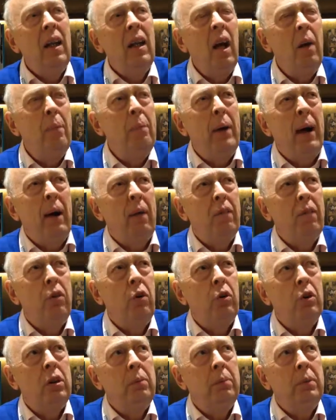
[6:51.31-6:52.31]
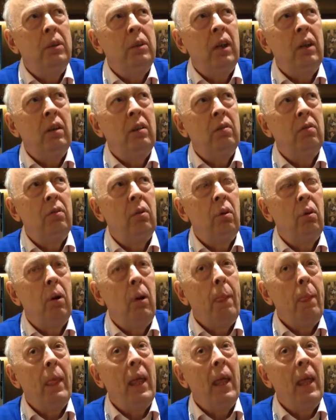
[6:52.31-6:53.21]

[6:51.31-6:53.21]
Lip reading: about 40% of all